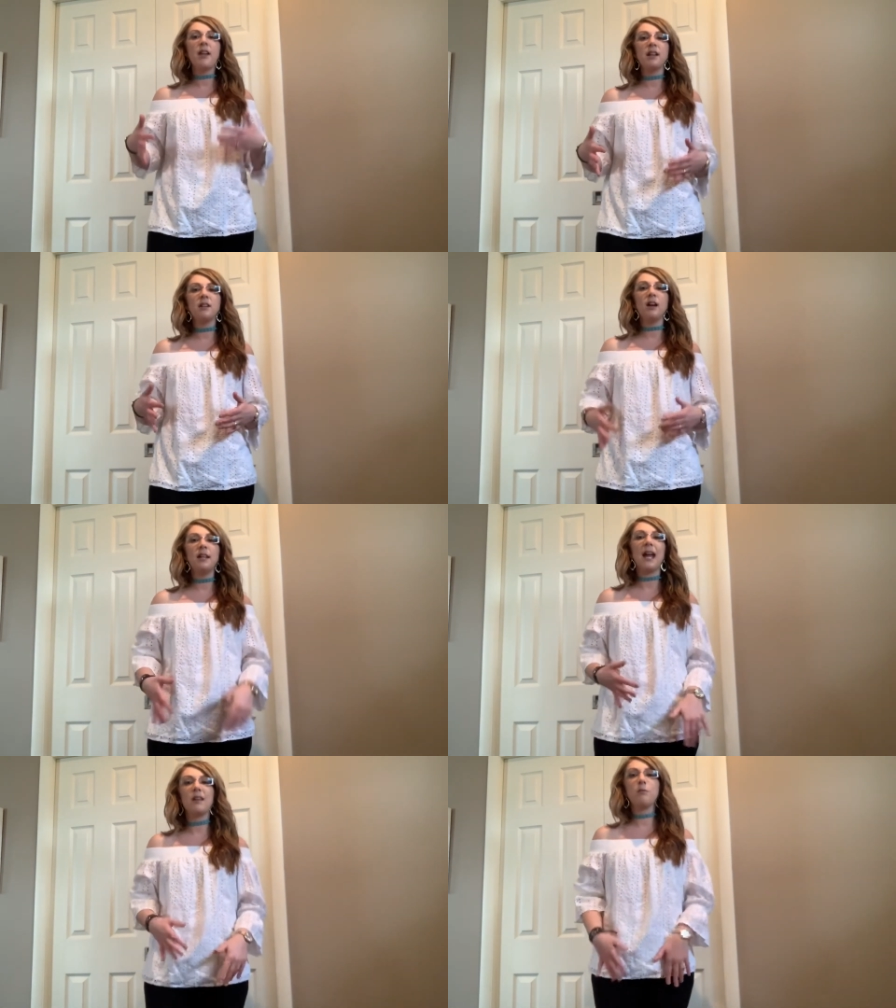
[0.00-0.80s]
Then at
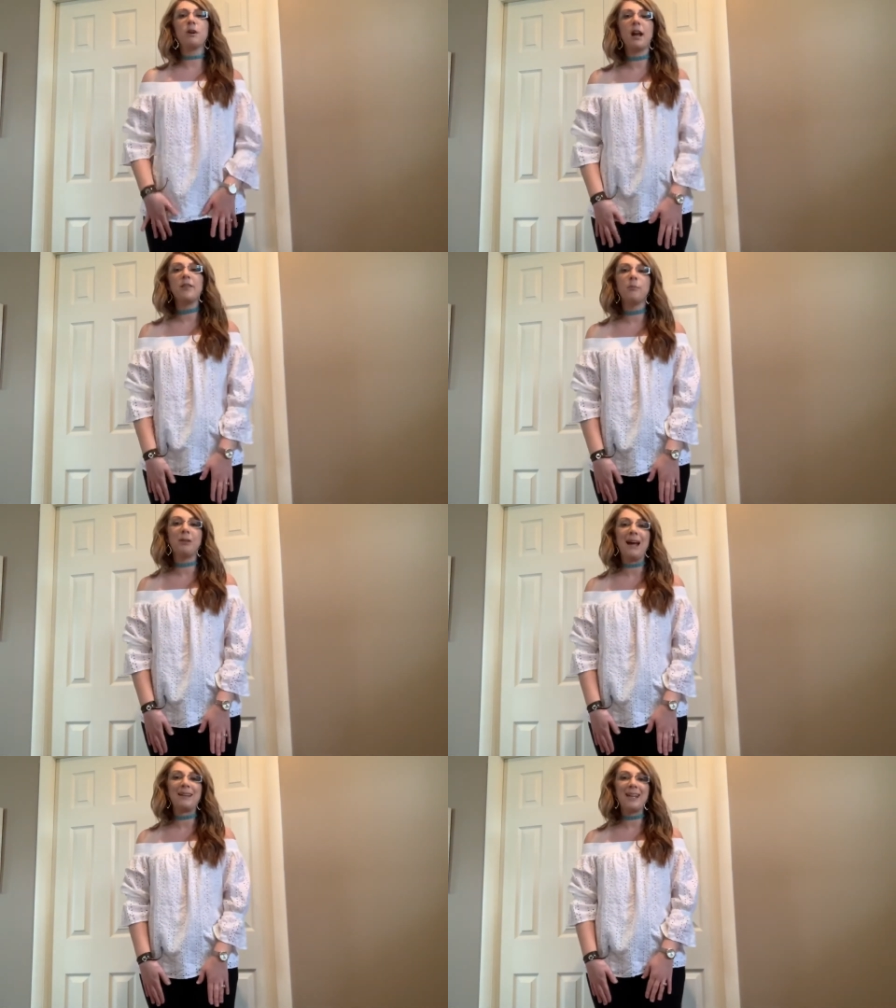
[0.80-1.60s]
night I could put on the
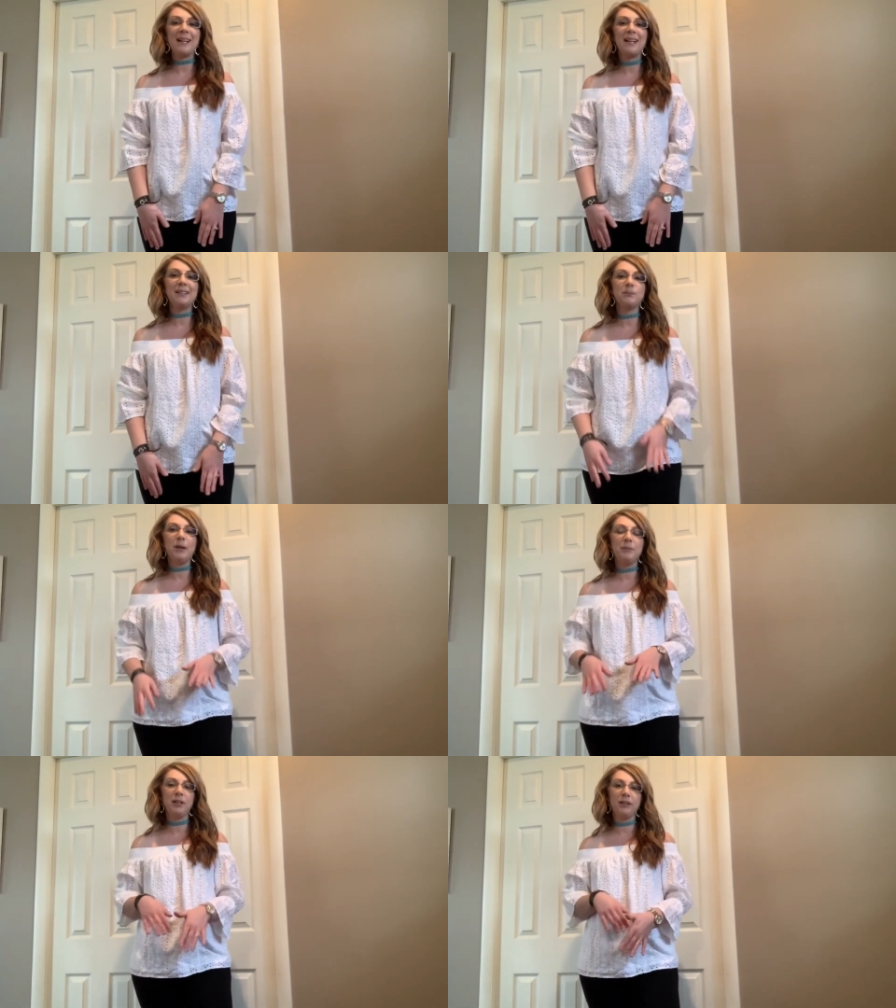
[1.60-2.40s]
black leggings,
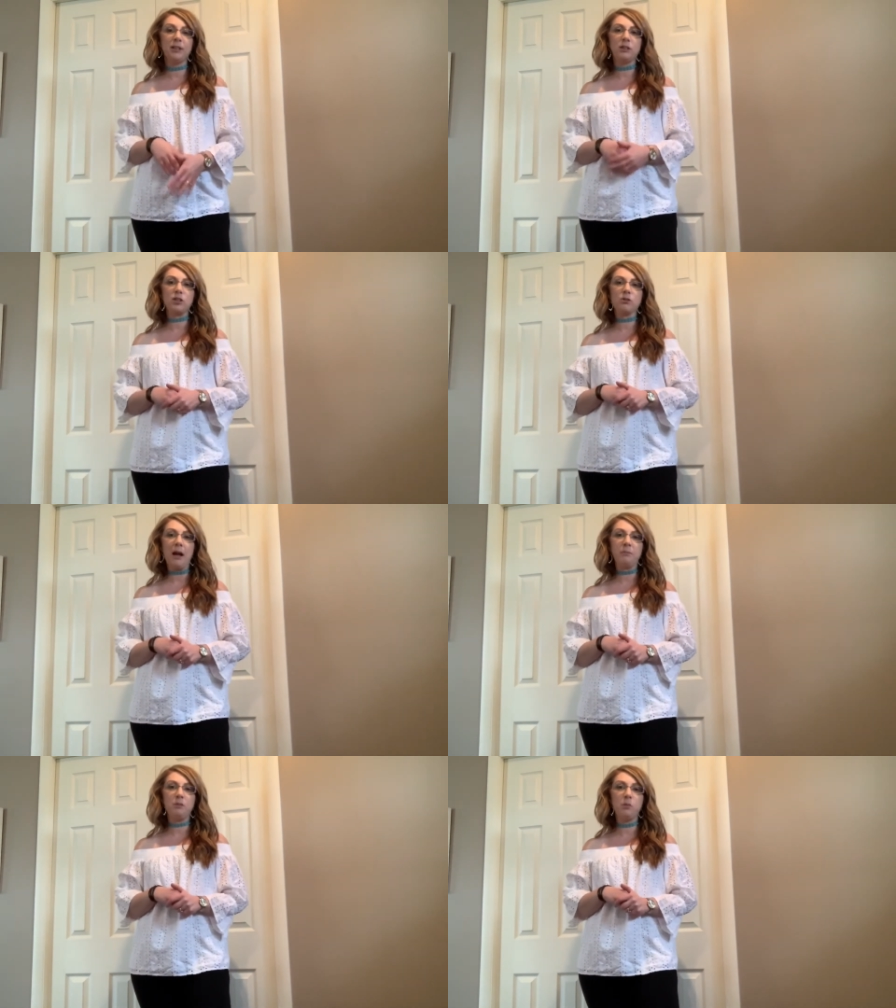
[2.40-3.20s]
maybe a little
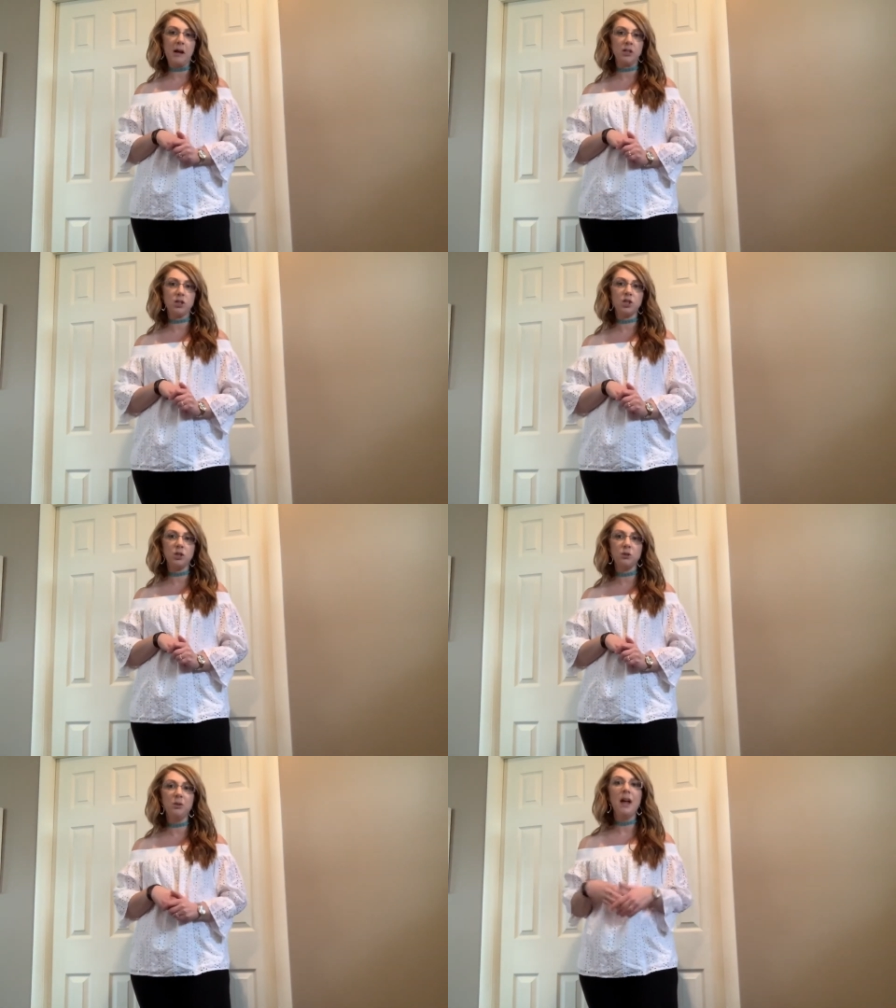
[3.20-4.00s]
strappy wedge
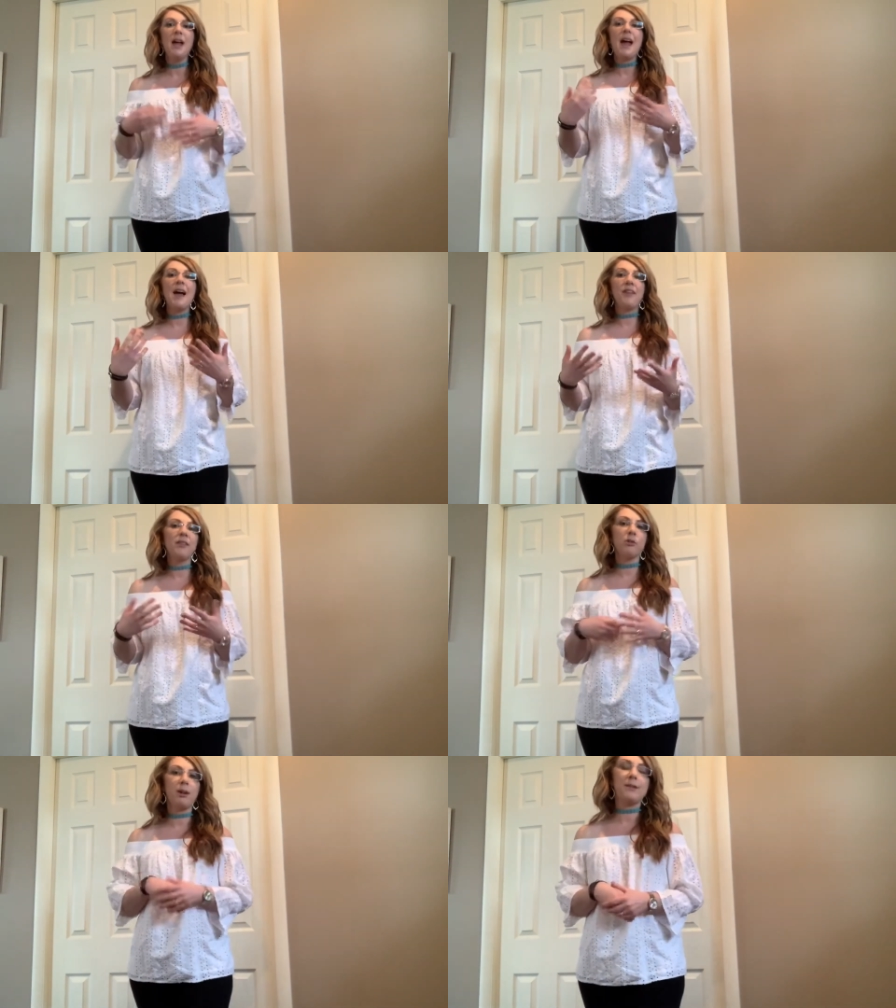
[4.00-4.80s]
shoe, and
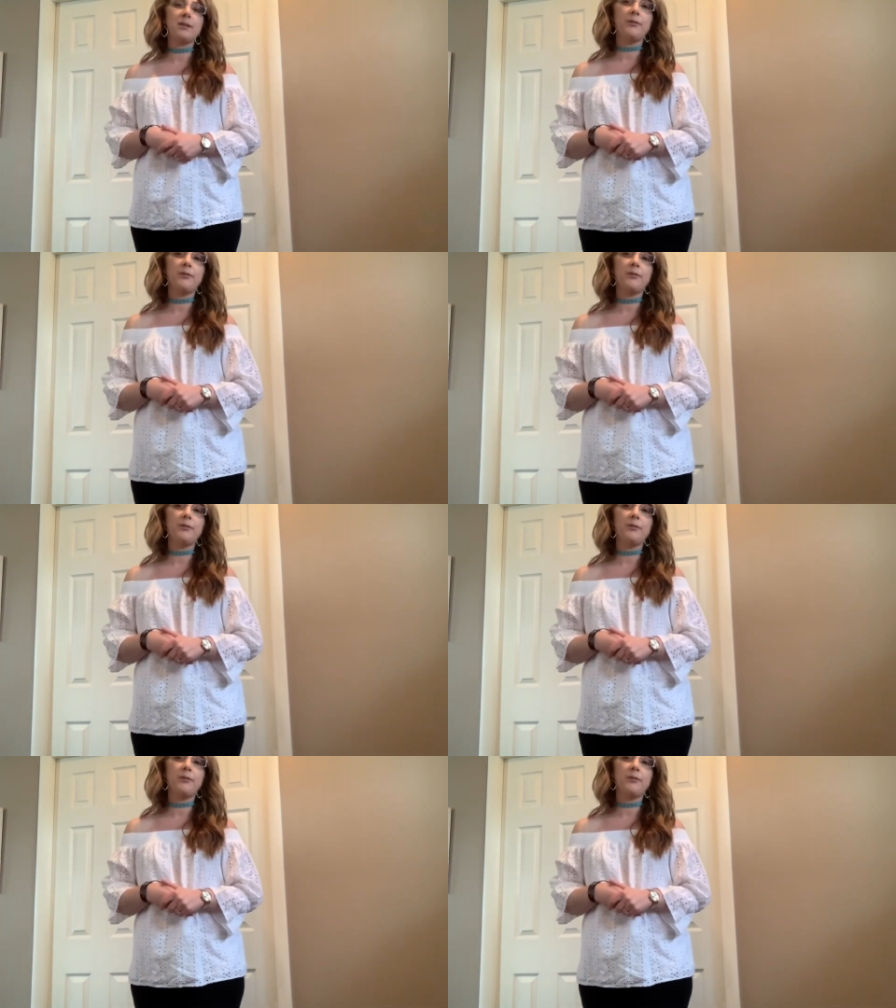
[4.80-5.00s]
then throw on